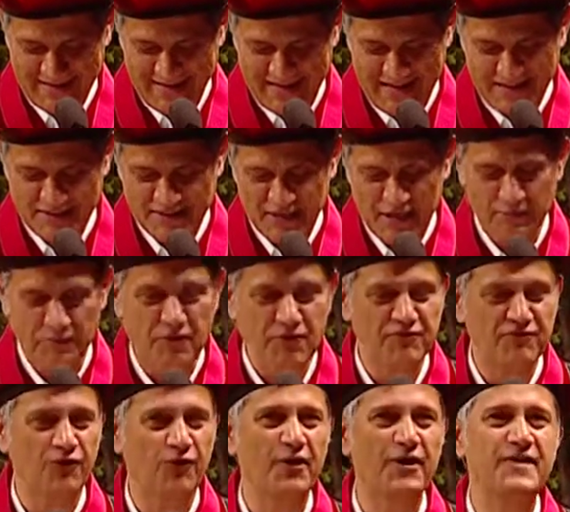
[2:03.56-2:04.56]
I did it with
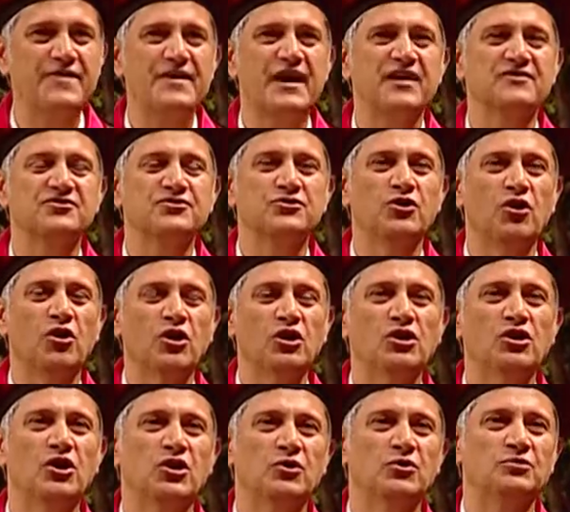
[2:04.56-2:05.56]
a $40,000
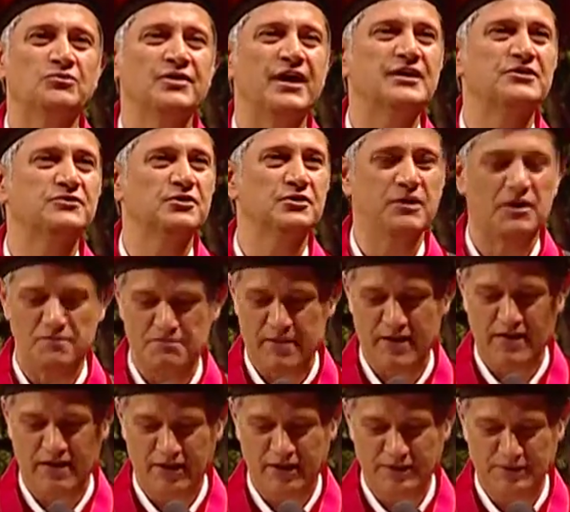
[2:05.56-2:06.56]
loan I took on
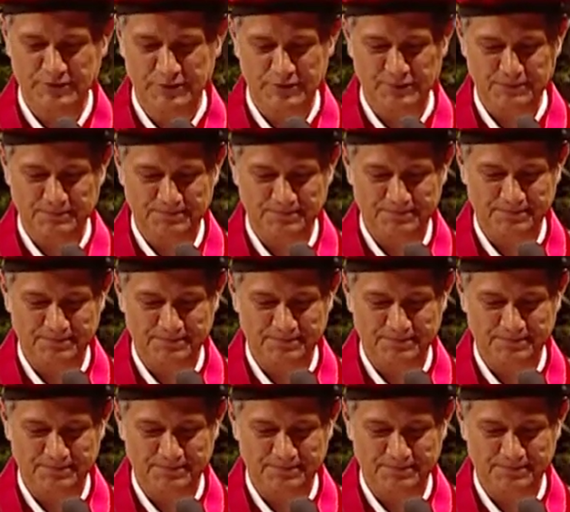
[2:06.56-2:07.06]
my condo.